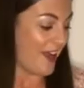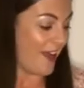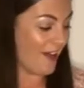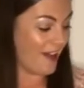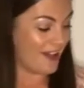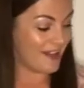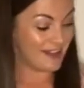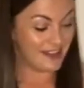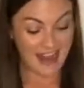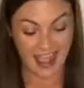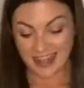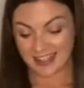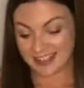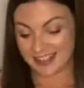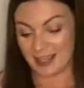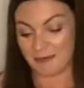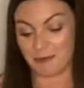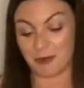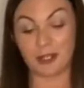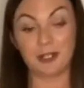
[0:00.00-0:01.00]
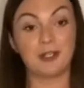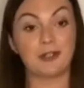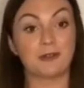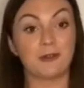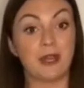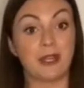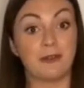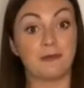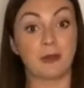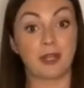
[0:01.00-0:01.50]
Next up, we're going to go
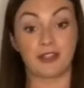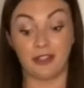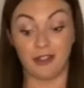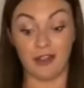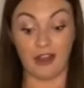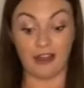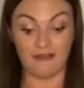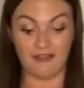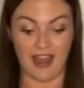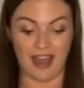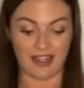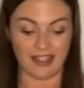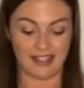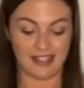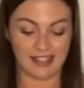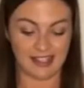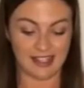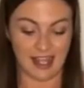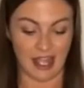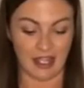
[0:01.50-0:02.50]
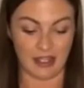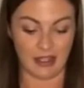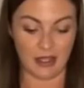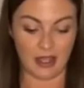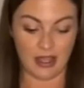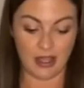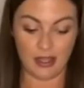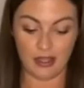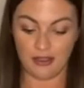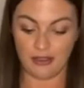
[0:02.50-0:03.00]
in with a lot of ice. Now,
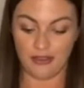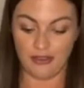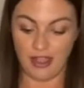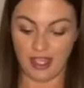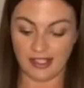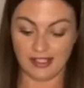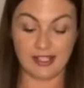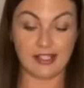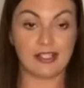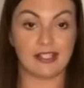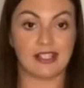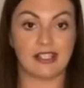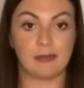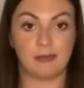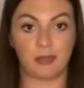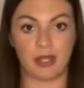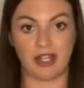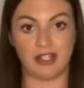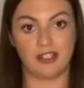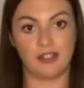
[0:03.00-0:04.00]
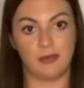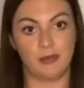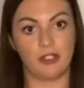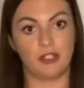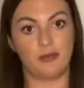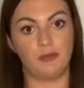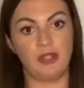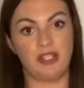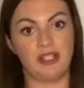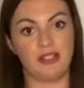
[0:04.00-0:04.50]
this is a spritz,
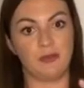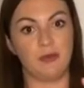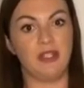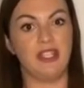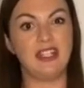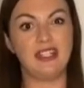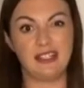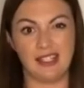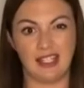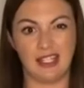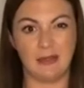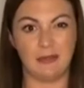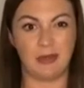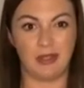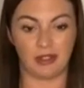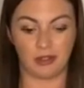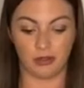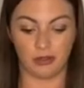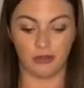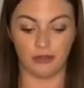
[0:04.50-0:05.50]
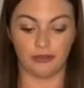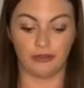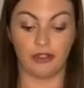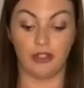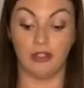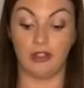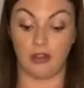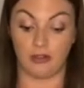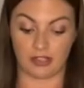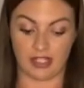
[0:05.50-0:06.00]
which means we need to keep it cold for a
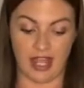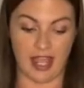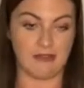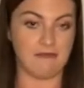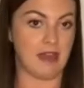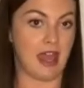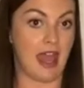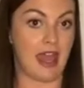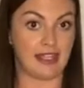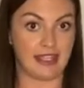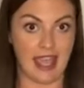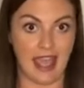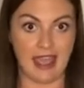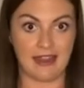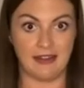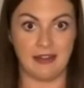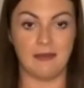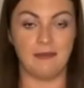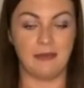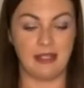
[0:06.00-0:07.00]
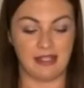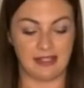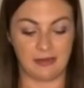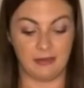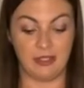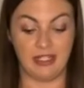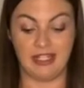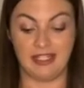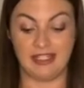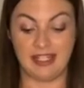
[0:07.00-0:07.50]
long time. Again, it means we
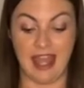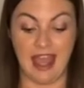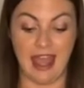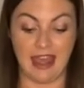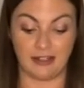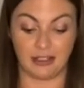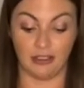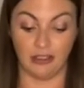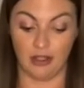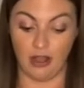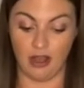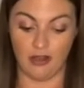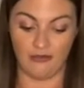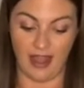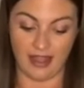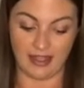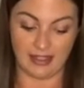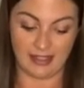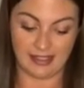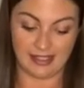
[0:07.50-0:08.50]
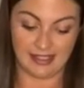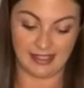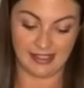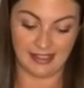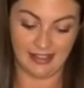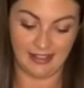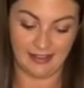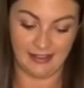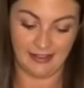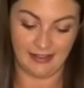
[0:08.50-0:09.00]
need to add a lot of ice.
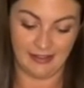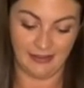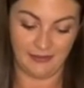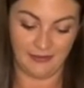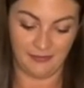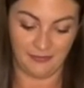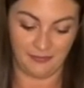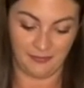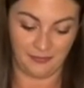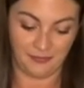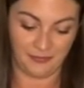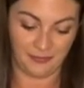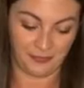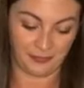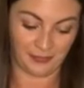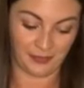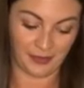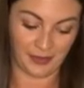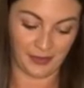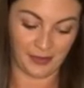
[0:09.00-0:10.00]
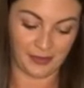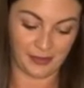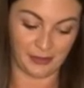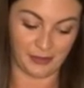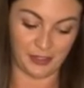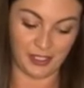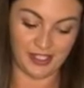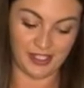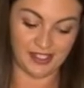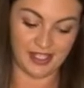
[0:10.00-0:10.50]
So
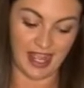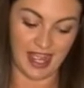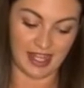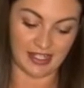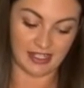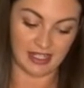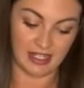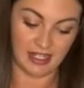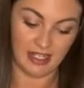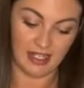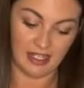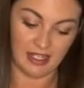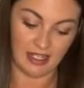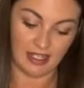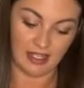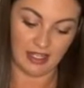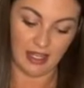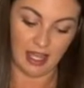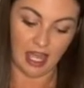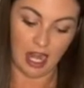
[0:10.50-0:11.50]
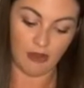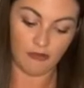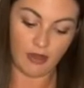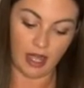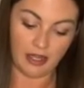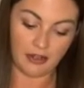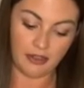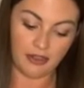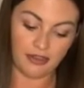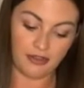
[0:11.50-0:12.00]
just add
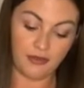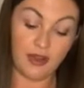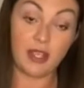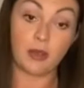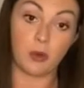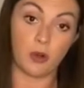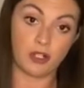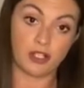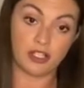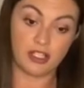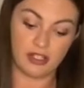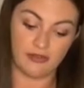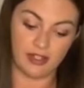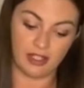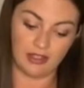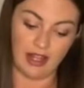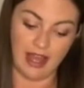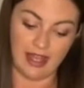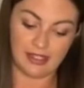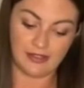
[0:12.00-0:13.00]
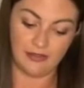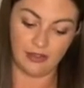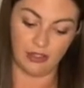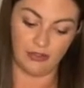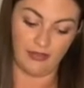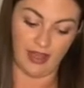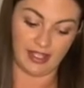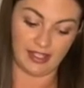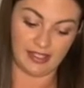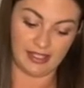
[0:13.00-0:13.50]
around 3/4 of a glass full
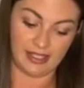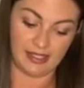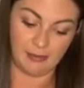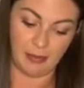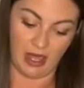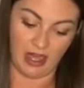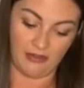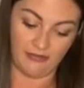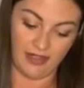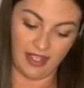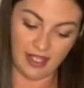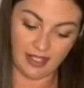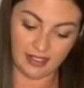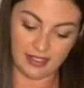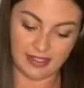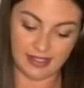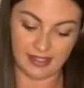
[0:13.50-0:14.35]
of ice is perfect.